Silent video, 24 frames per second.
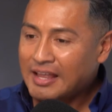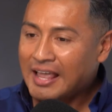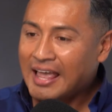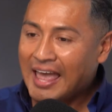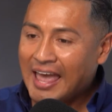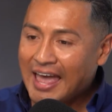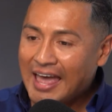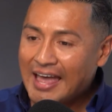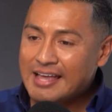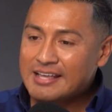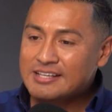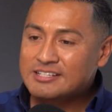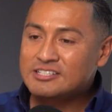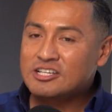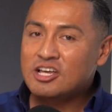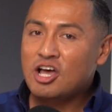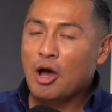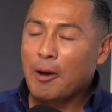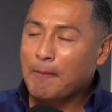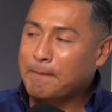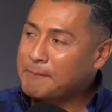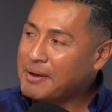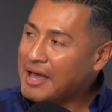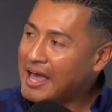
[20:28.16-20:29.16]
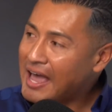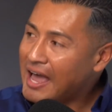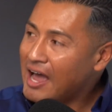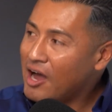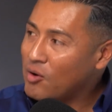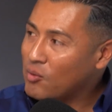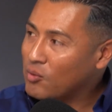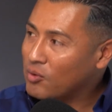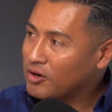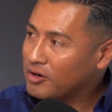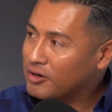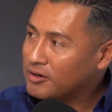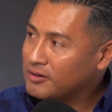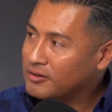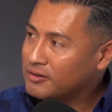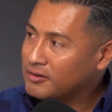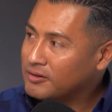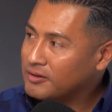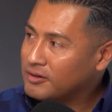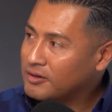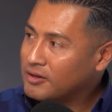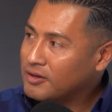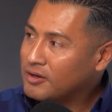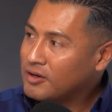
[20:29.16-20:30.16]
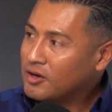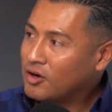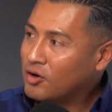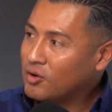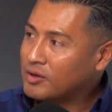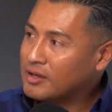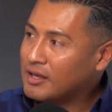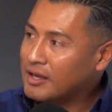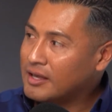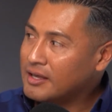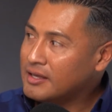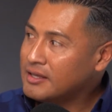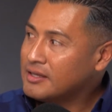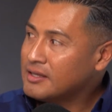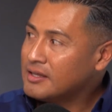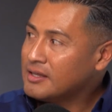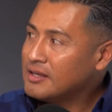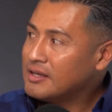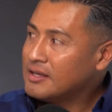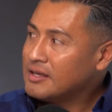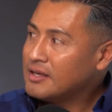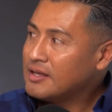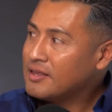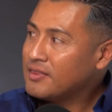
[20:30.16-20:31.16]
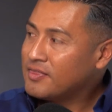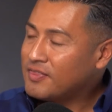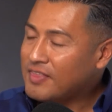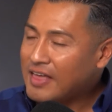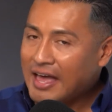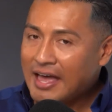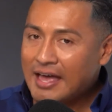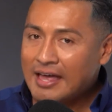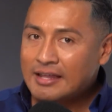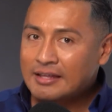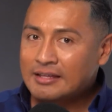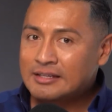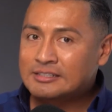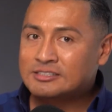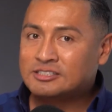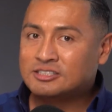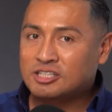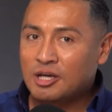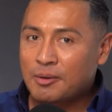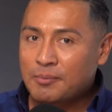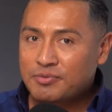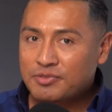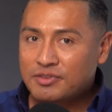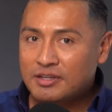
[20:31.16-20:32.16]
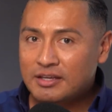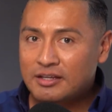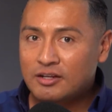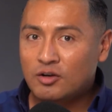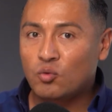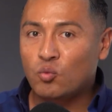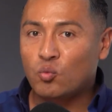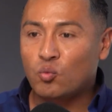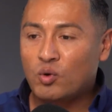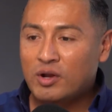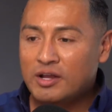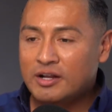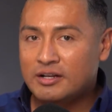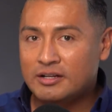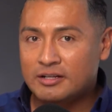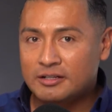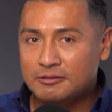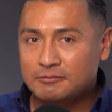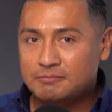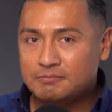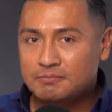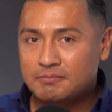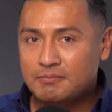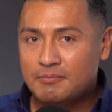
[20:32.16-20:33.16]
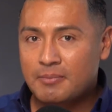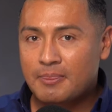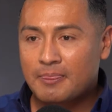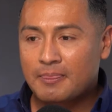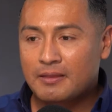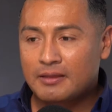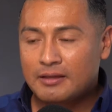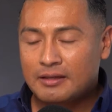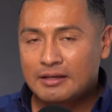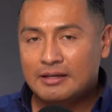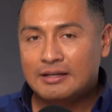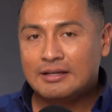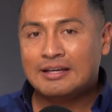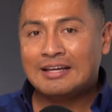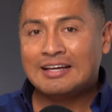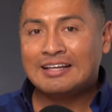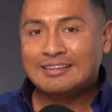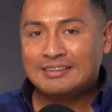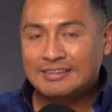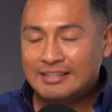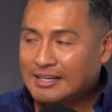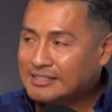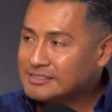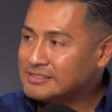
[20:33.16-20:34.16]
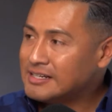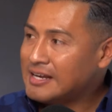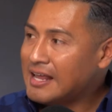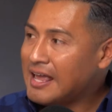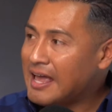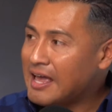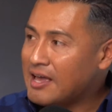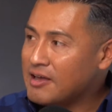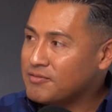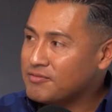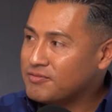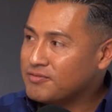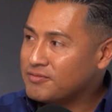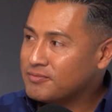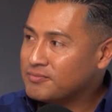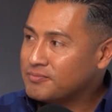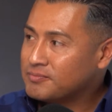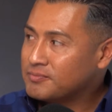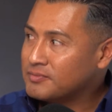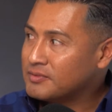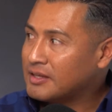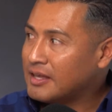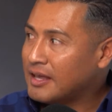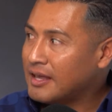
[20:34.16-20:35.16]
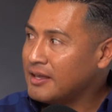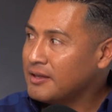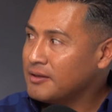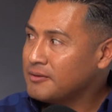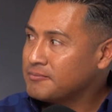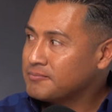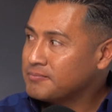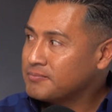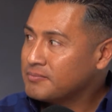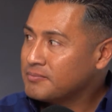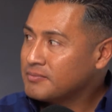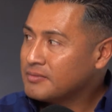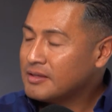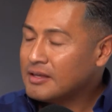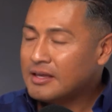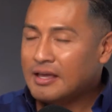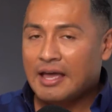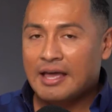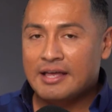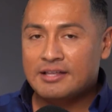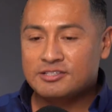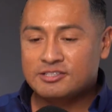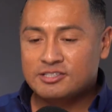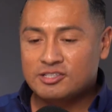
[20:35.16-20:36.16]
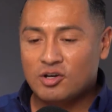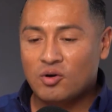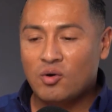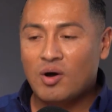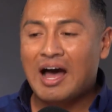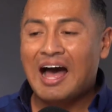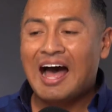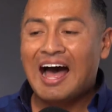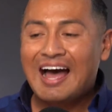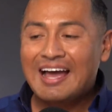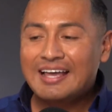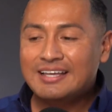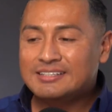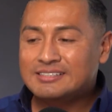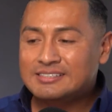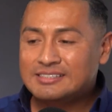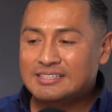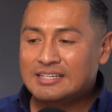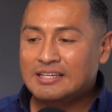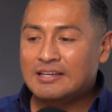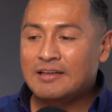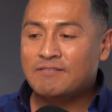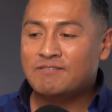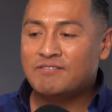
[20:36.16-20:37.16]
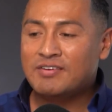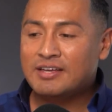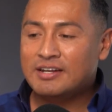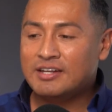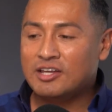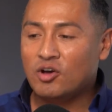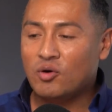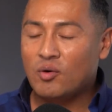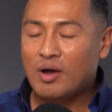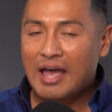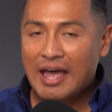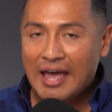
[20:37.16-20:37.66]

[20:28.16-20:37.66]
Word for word: has a power, okay, that something written doesn't have, okay? Yeah. Mm-hmm. And so I see video